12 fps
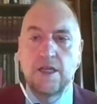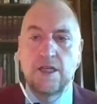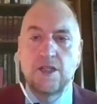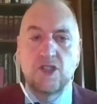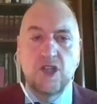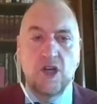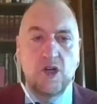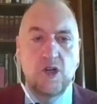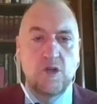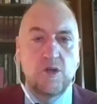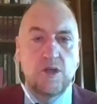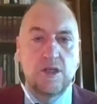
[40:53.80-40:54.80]

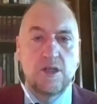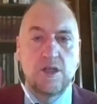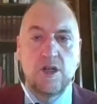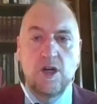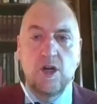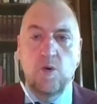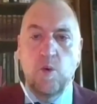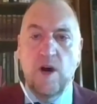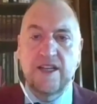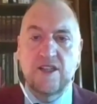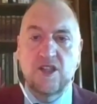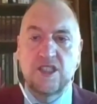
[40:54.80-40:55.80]
So
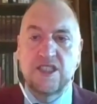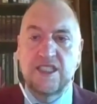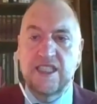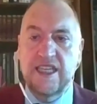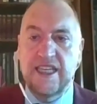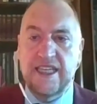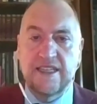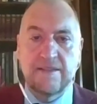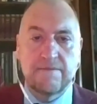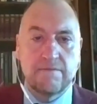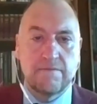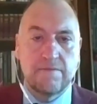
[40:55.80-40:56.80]
one could see,
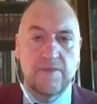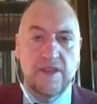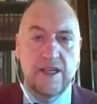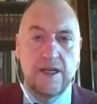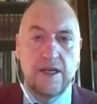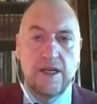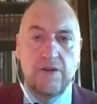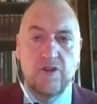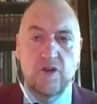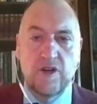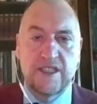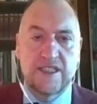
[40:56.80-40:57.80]

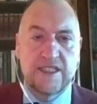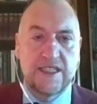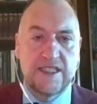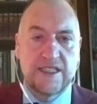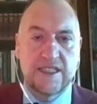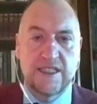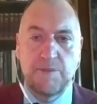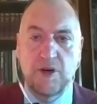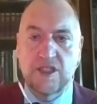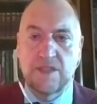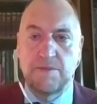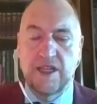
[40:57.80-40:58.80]
for instance, the
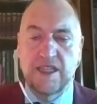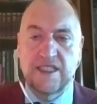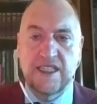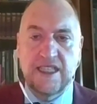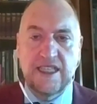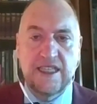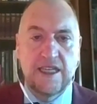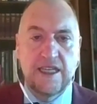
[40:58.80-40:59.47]
possibility